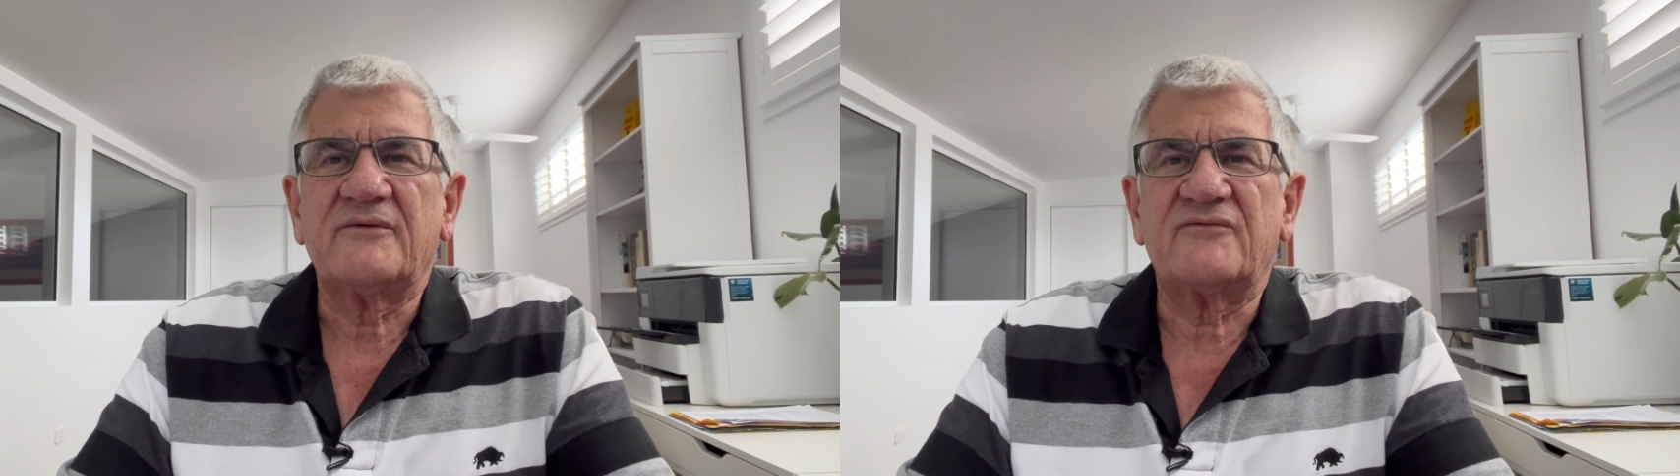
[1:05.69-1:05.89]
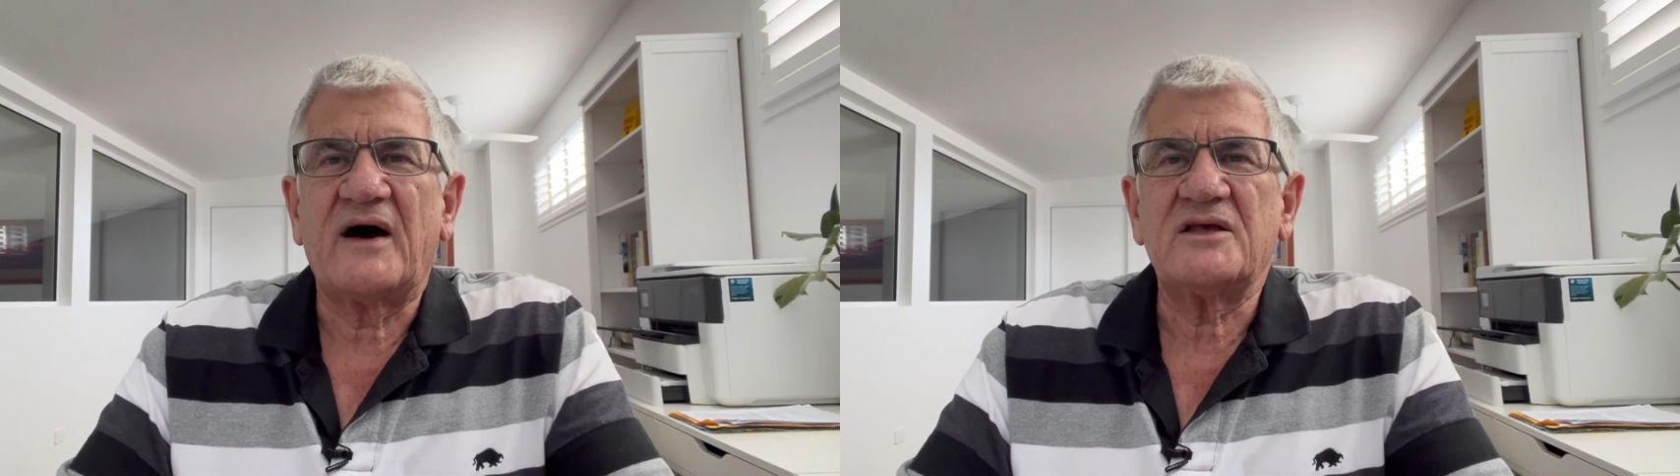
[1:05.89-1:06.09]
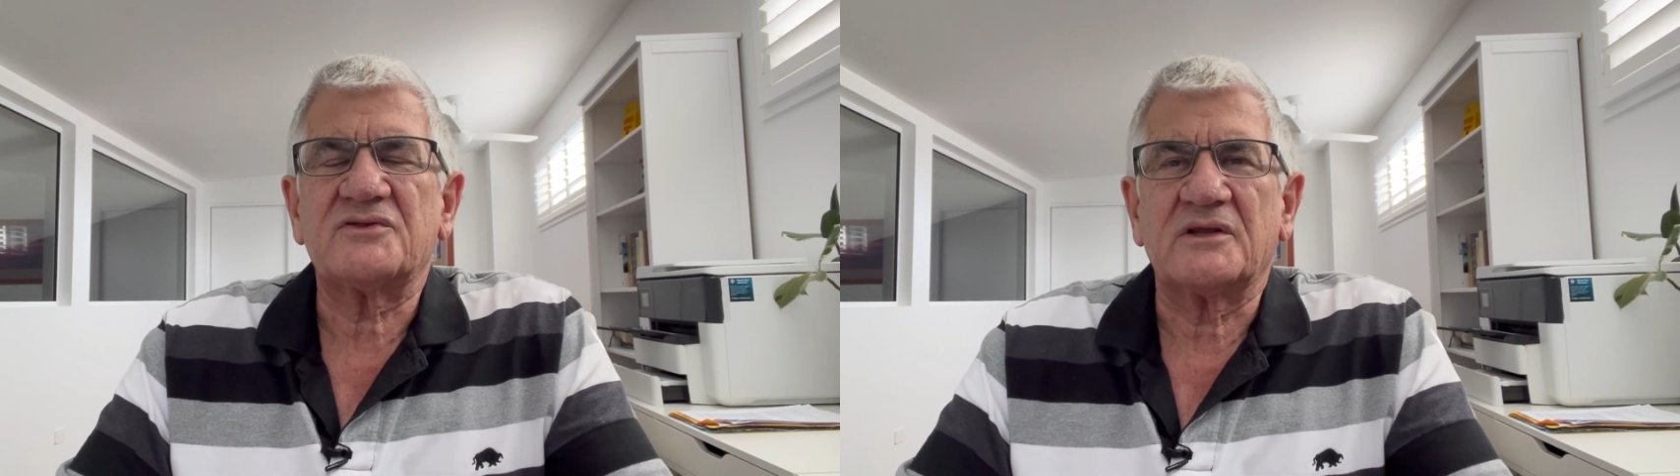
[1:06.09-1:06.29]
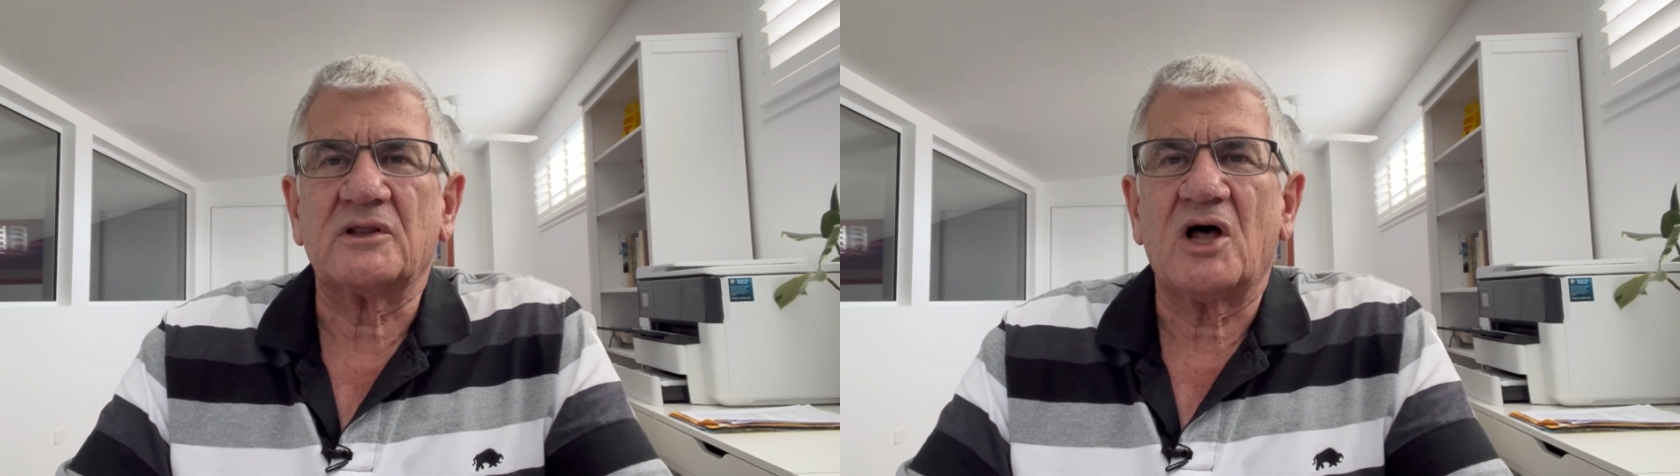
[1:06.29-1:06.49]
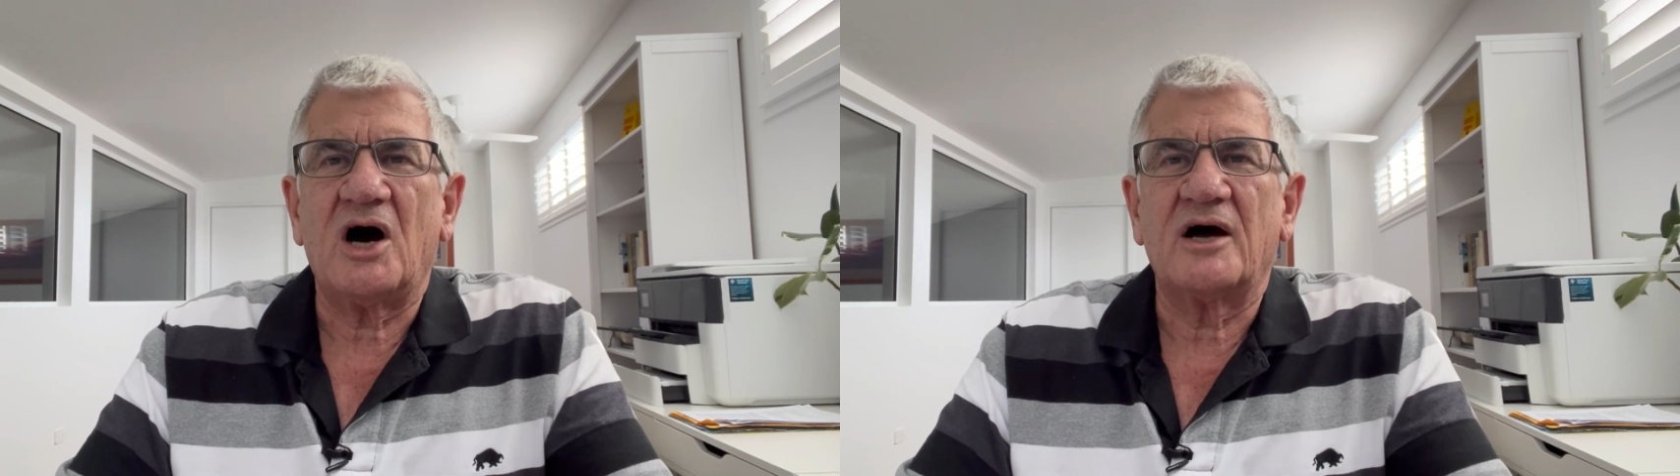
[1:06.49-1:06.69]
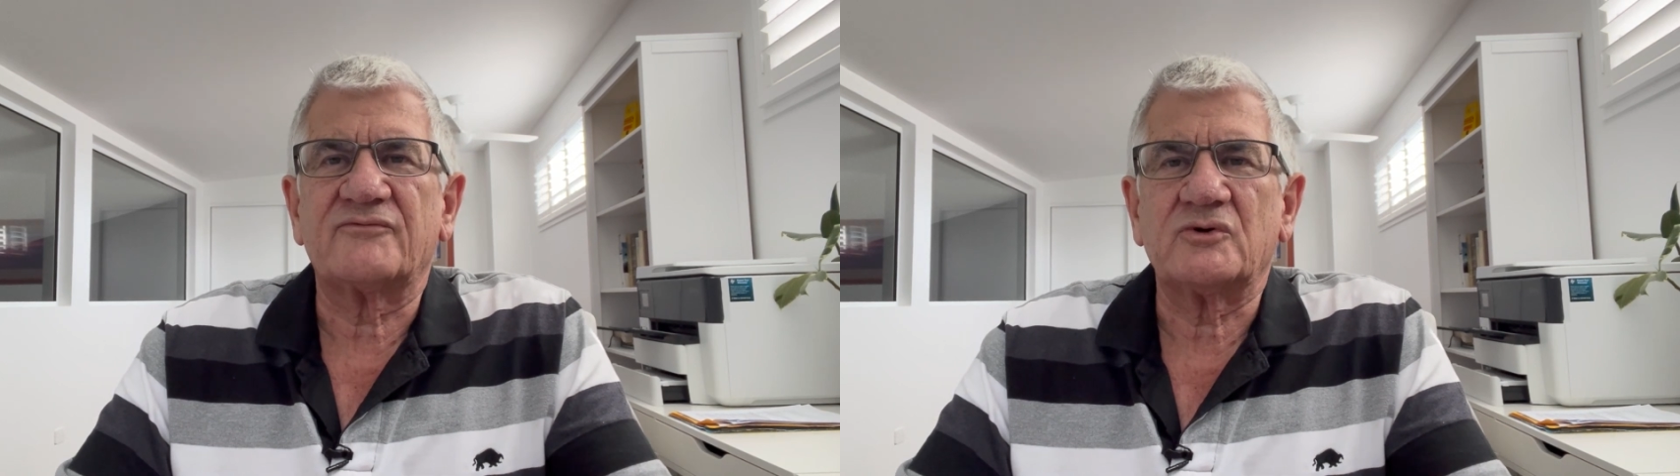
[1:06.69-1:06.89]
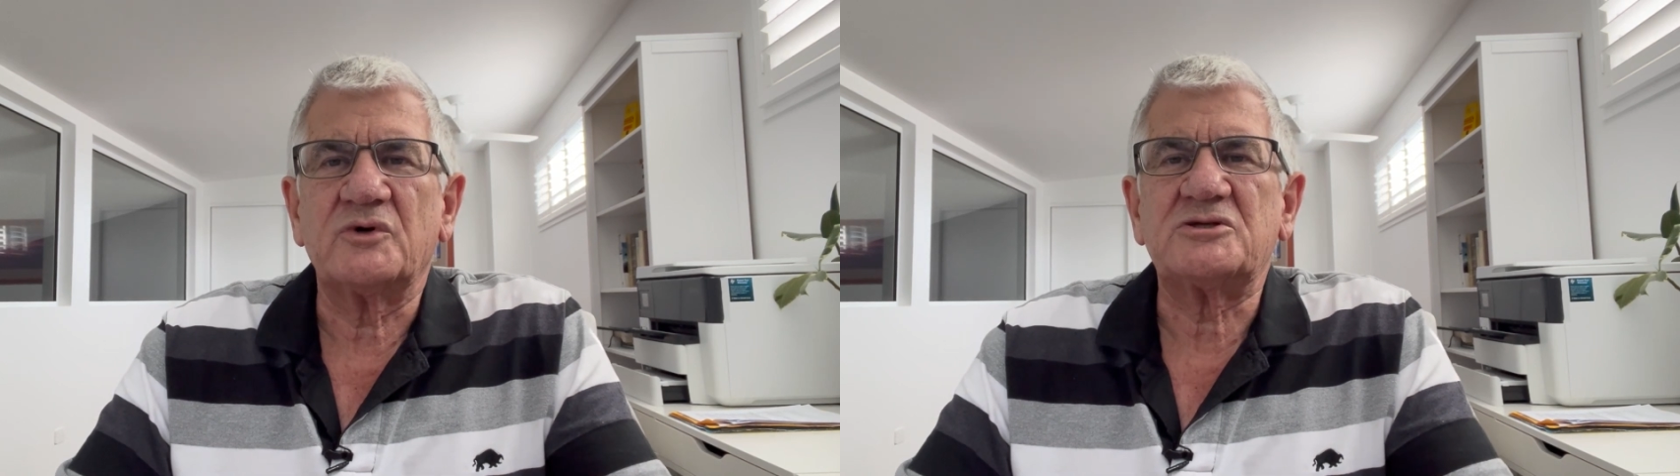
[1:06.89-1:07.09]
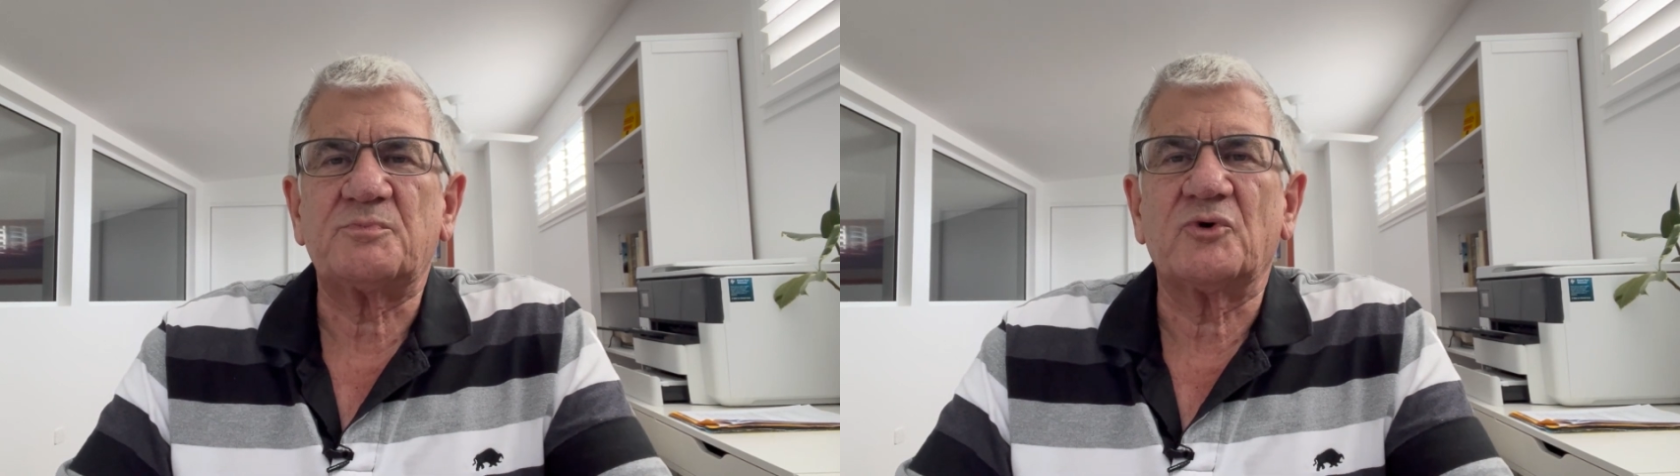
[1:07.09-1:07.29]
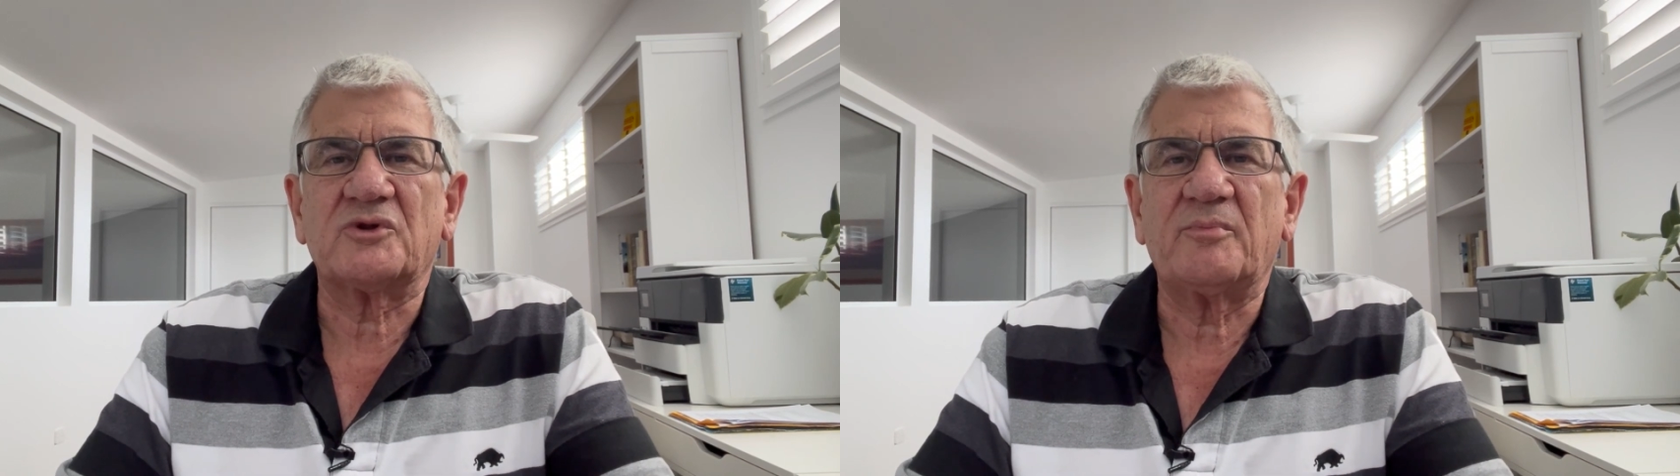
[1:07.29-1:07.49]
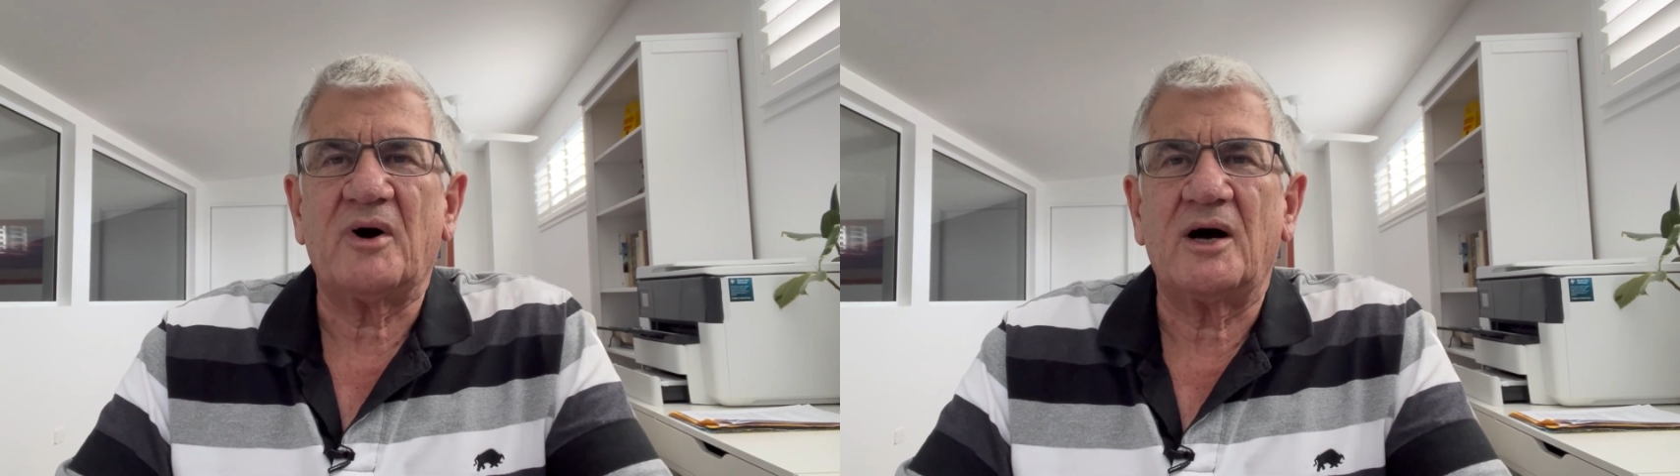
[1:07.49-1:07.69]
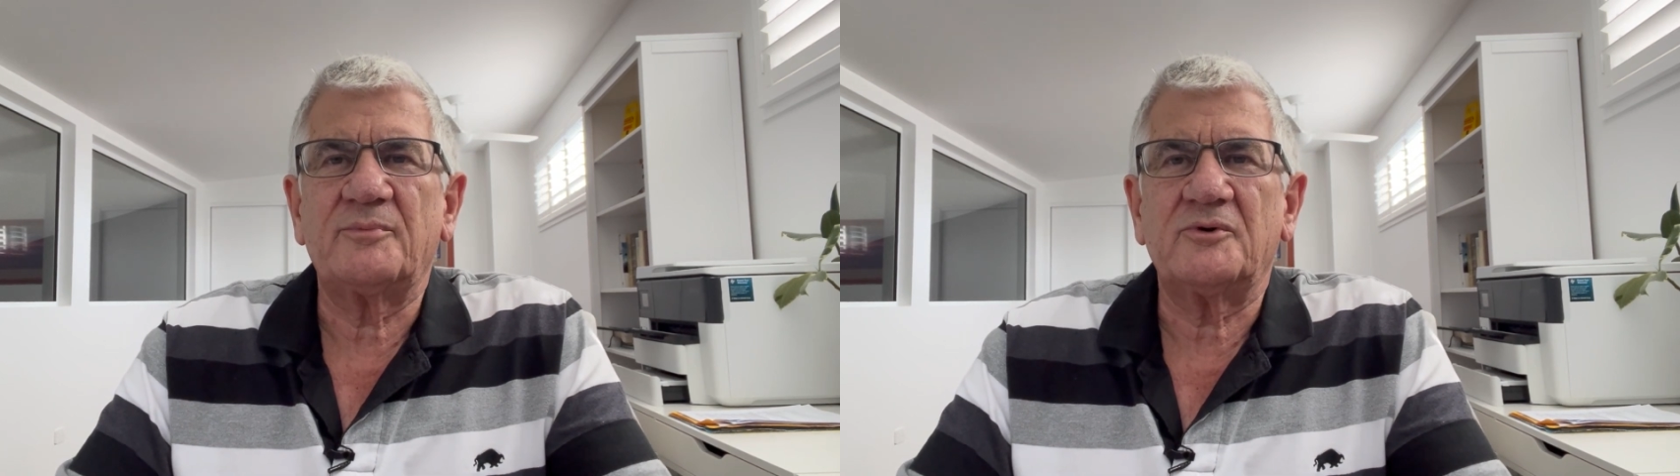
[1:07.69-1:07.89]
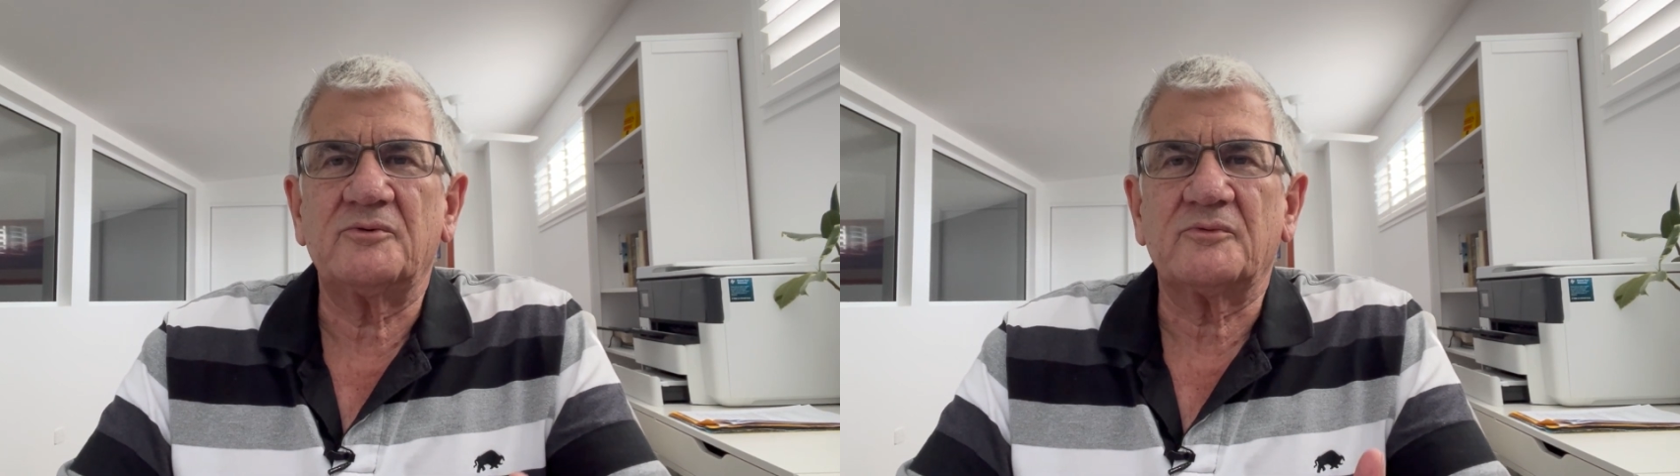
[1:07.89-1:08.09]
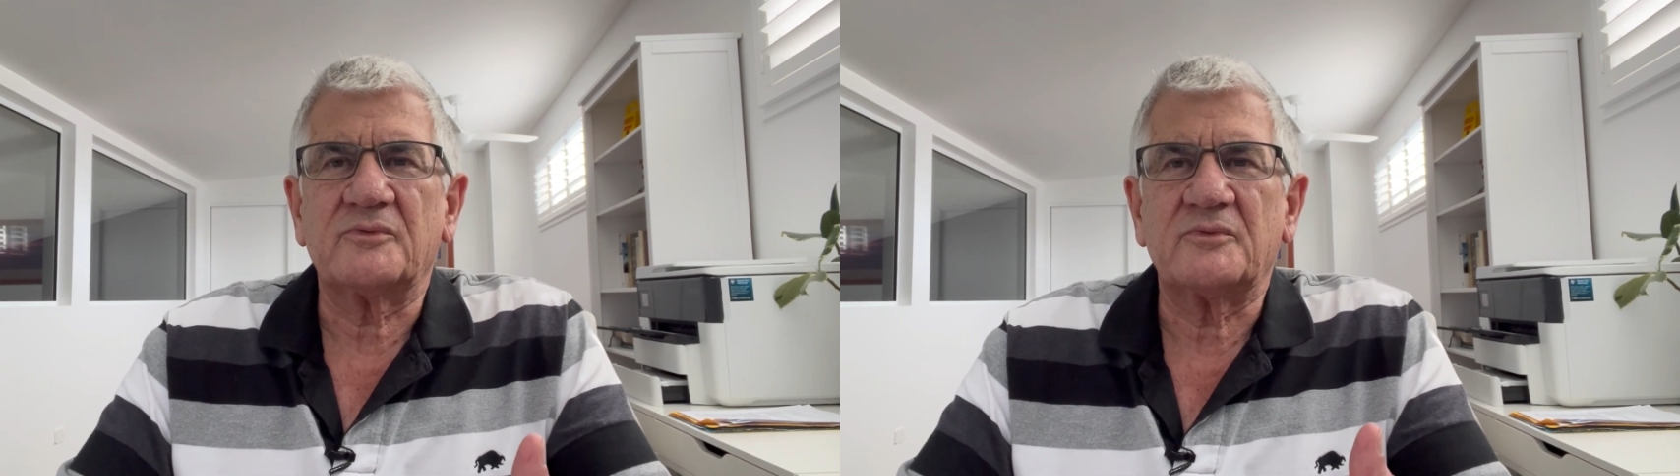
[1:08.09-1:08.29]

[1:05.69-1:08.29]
faith and life to each book of the Bible,